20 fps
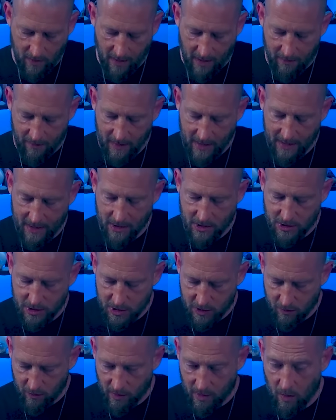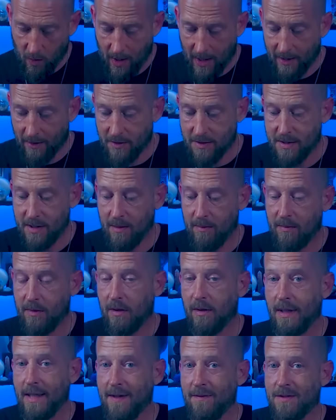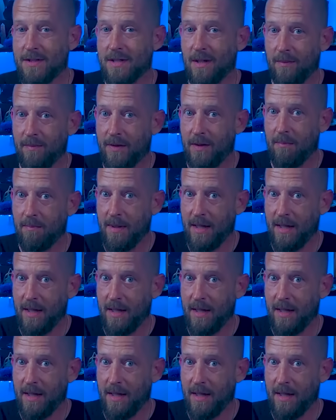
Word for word: I think it just requires them to leave something